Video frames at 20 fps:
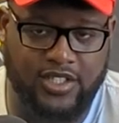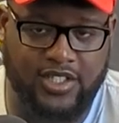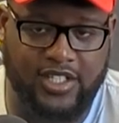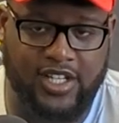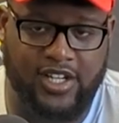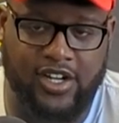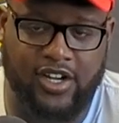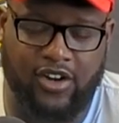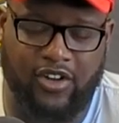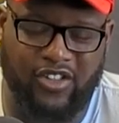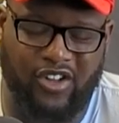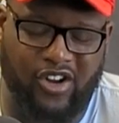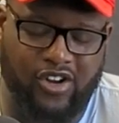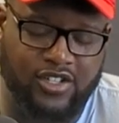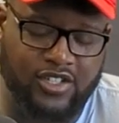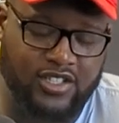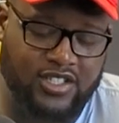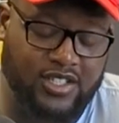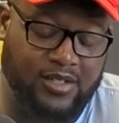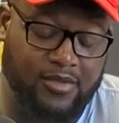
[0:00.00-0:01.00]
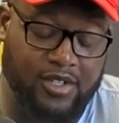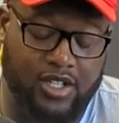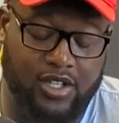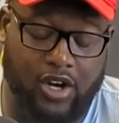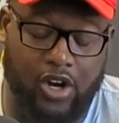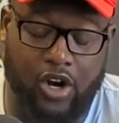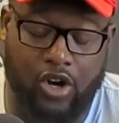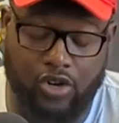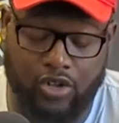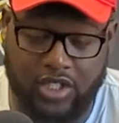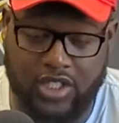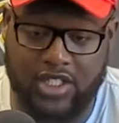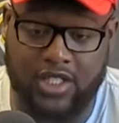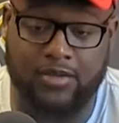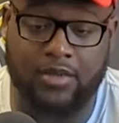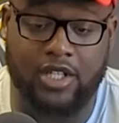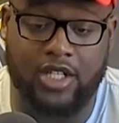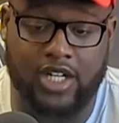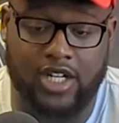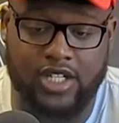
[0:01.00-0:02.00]
our only
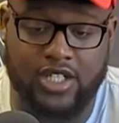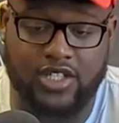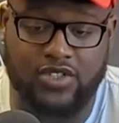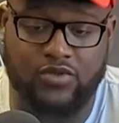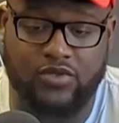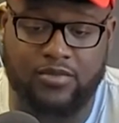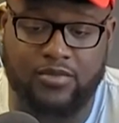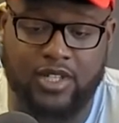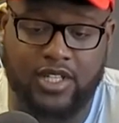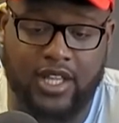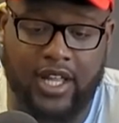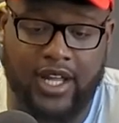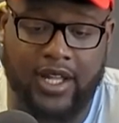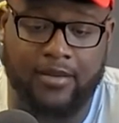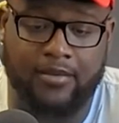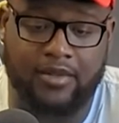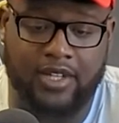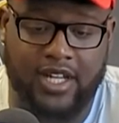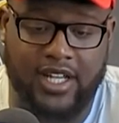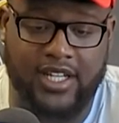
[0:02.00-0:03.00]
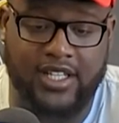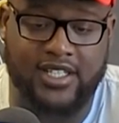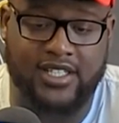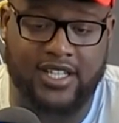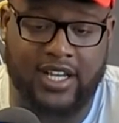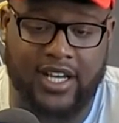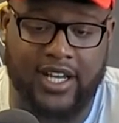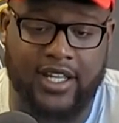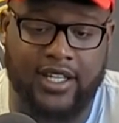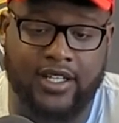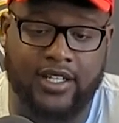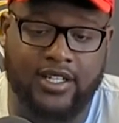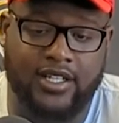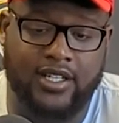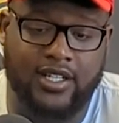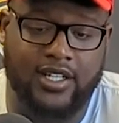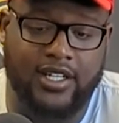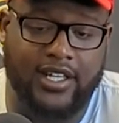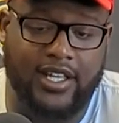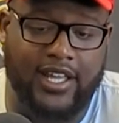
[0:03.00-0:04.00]
similarities would be like playing in tight,
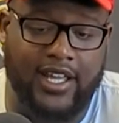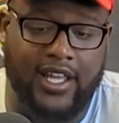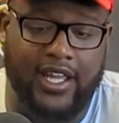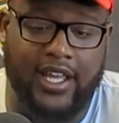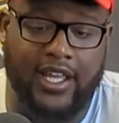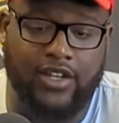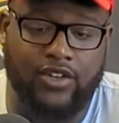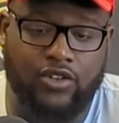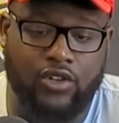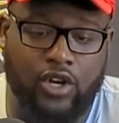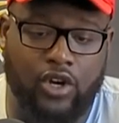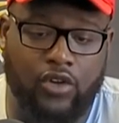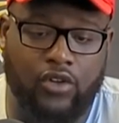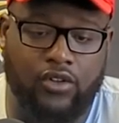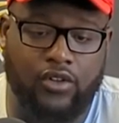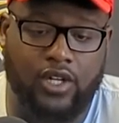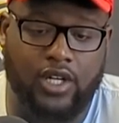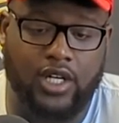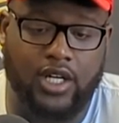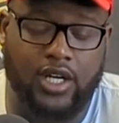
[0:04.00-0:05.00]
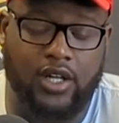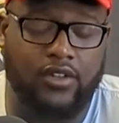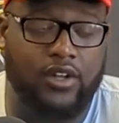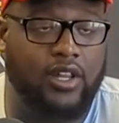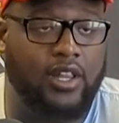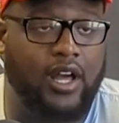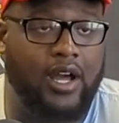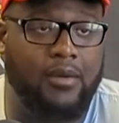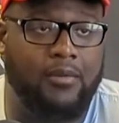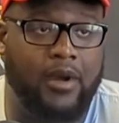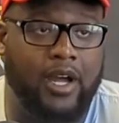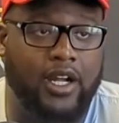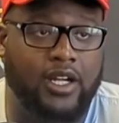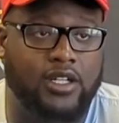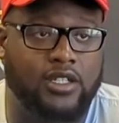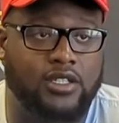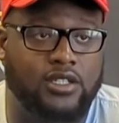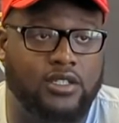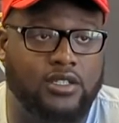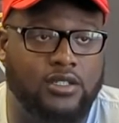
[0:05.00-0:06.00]
and their
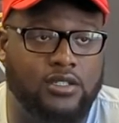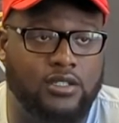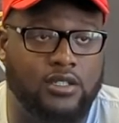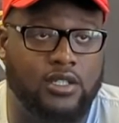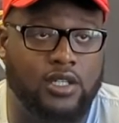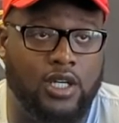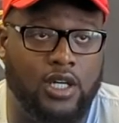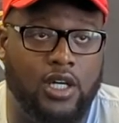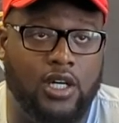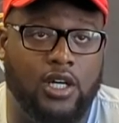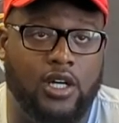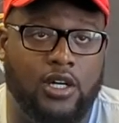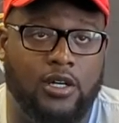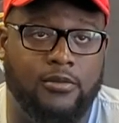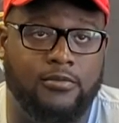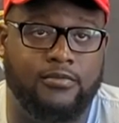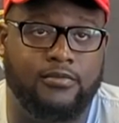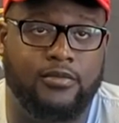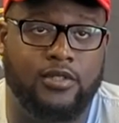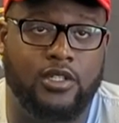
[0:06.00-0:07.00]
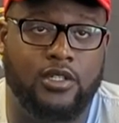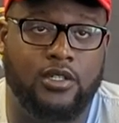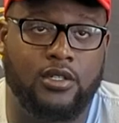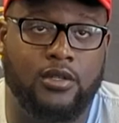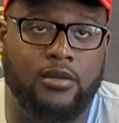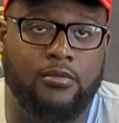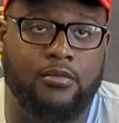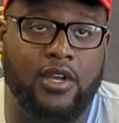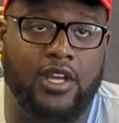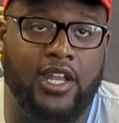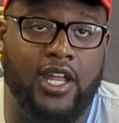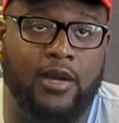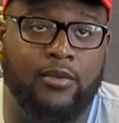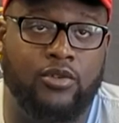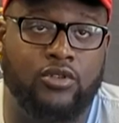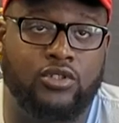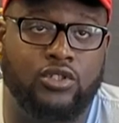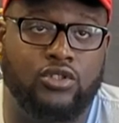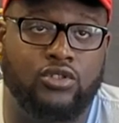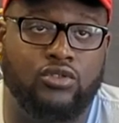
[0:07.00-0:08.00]
linebackers being
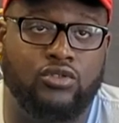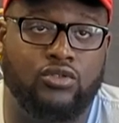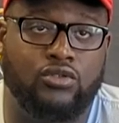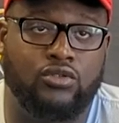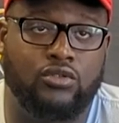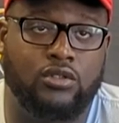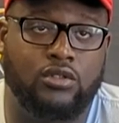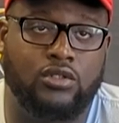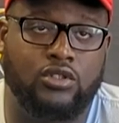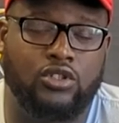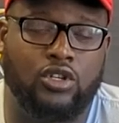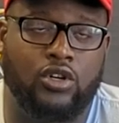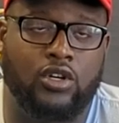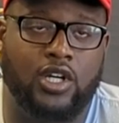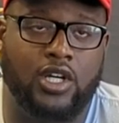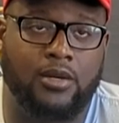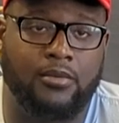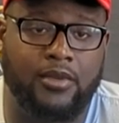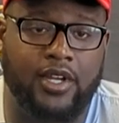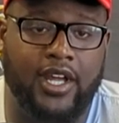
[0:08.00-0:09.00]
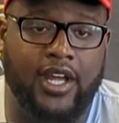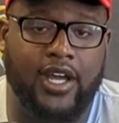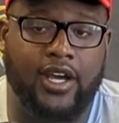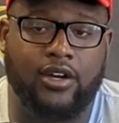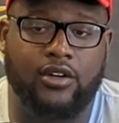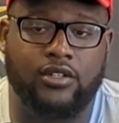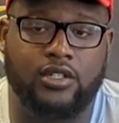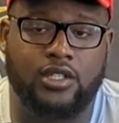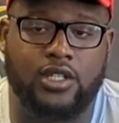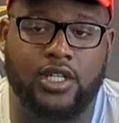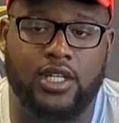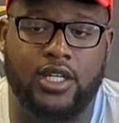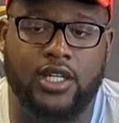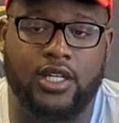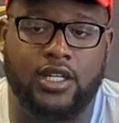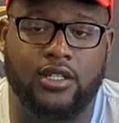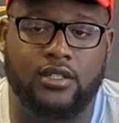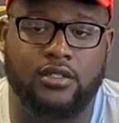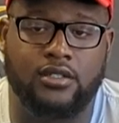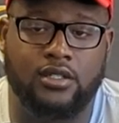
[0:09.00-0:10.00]
able to come down
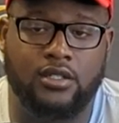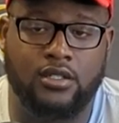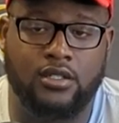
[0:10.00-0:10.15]
and